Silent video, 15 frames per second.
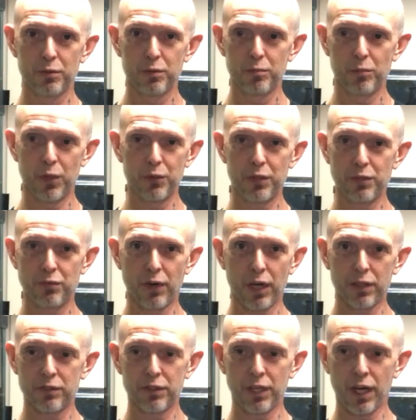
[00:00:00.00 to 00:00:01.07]

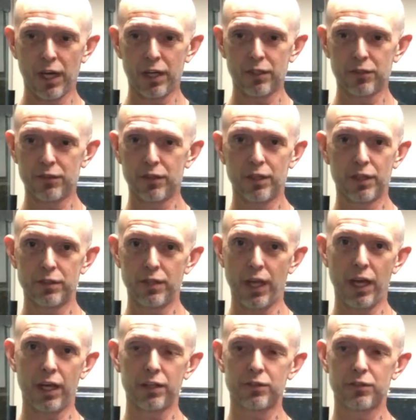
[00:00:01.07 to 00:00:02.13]
multifasciatus
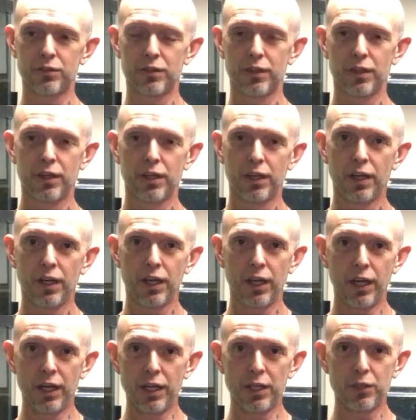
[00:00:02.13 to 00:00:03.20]
attacks
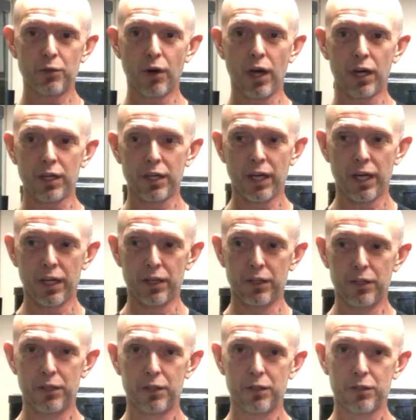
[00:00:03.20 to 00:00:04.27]
a crocodile.
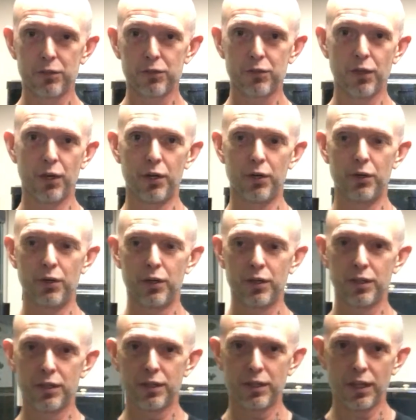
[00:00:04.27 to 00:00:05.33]
So
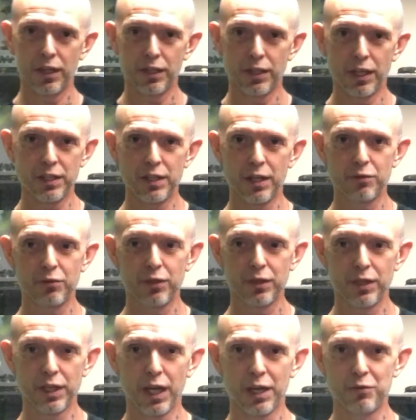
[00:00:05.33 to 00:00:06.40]
they
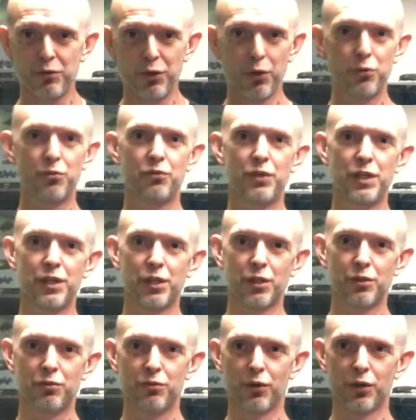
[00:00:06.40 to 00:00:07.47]
definitely have no fear
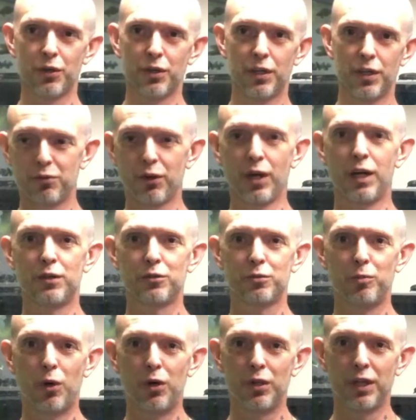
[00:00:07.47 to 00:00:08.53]
for how
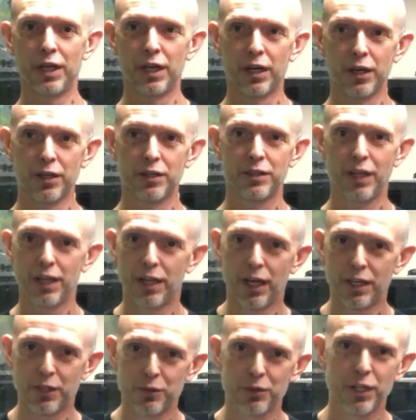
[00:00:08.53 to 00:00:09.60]
small they are.
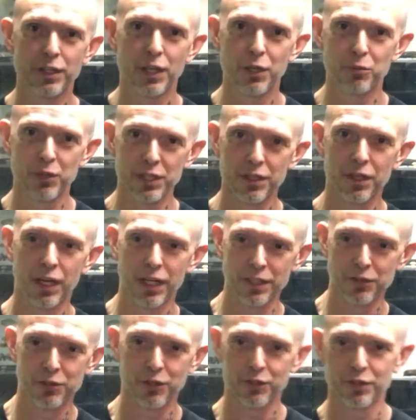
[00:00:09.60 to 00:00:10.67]
I don't think they
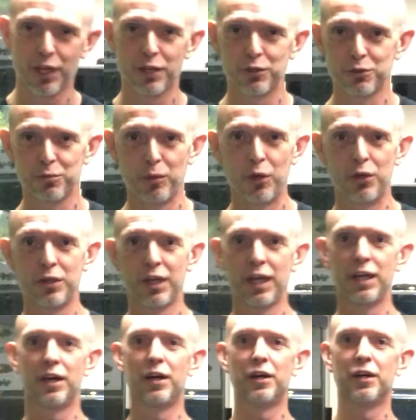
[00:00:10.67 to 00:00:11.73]
realize just how small
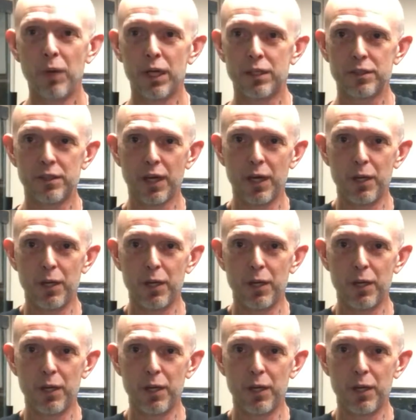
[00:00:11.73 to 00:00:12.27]
they are. But